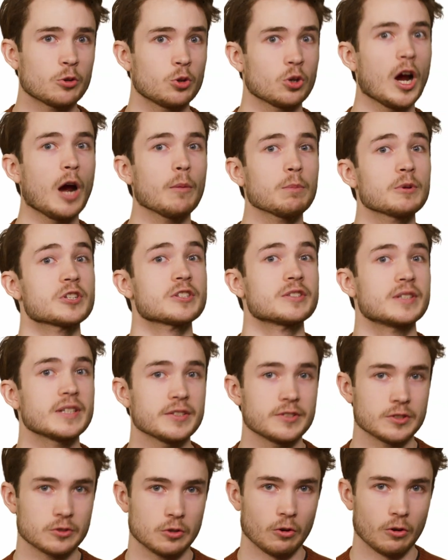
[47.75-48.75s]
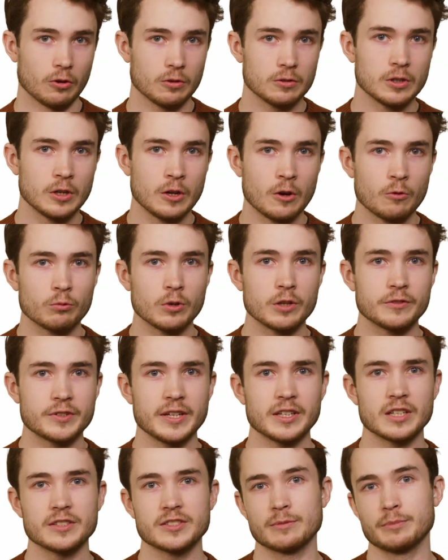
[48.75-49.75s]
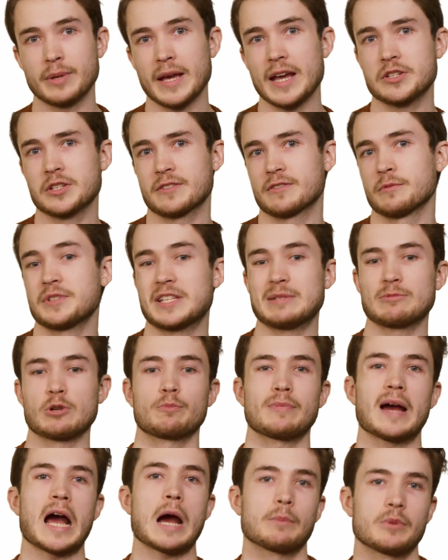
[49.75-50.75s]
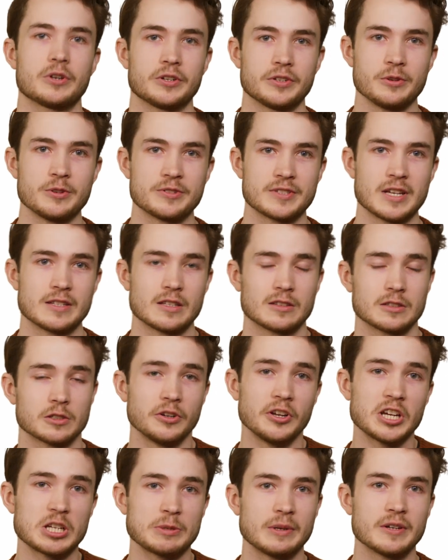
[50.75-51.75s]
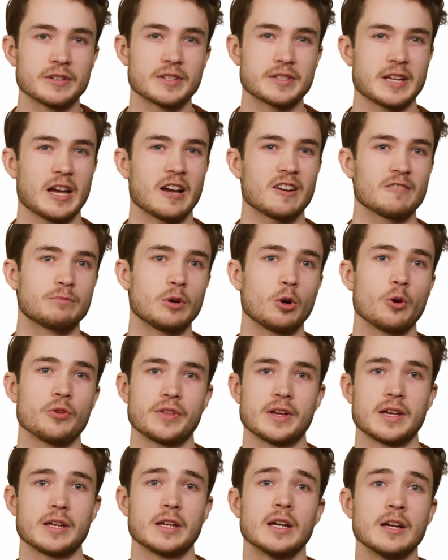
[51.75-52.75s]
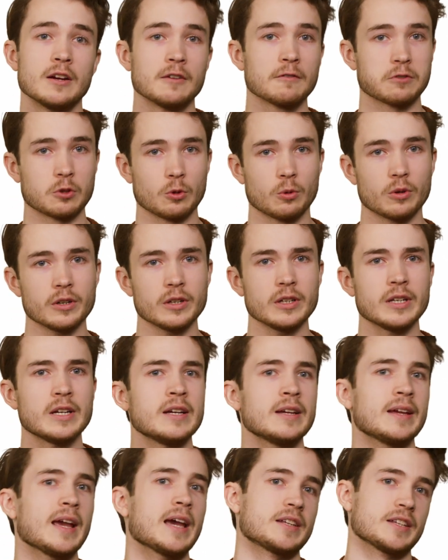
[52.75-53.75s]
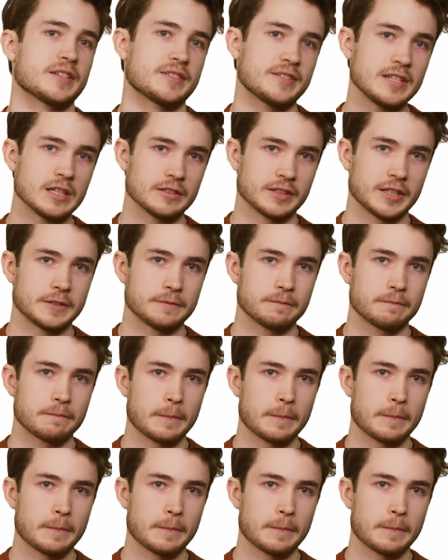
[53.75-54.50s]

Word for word: to accomplish this goal, we've taken some pages from Seymour Papert, who said that learning experiences have both a floor and a ceiling.